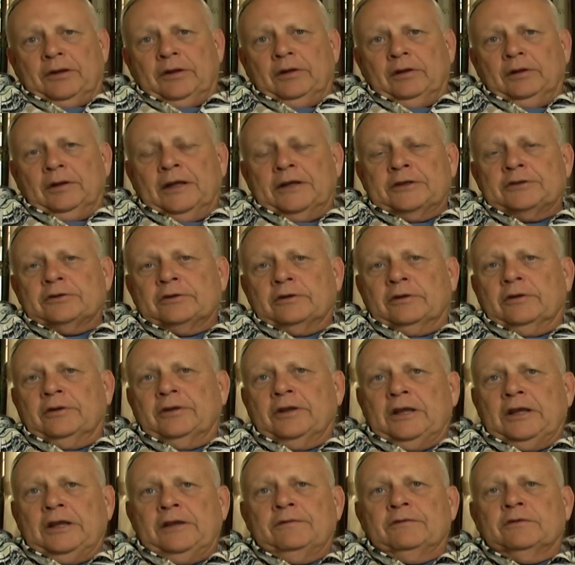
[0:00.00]
the lesser of the
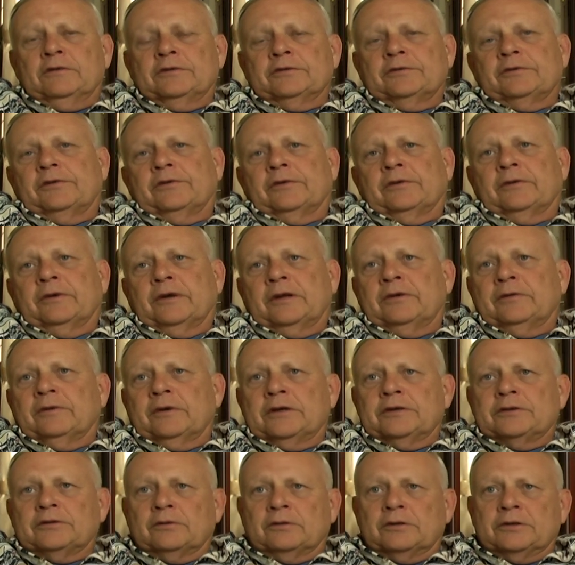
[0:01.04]
evils, the green
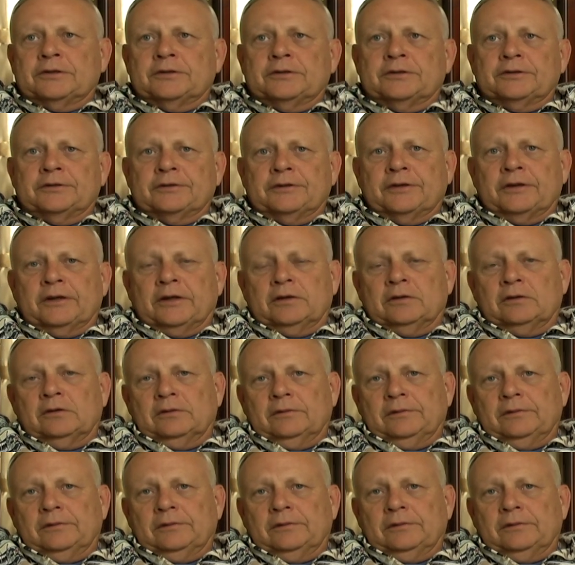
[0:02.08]
resources that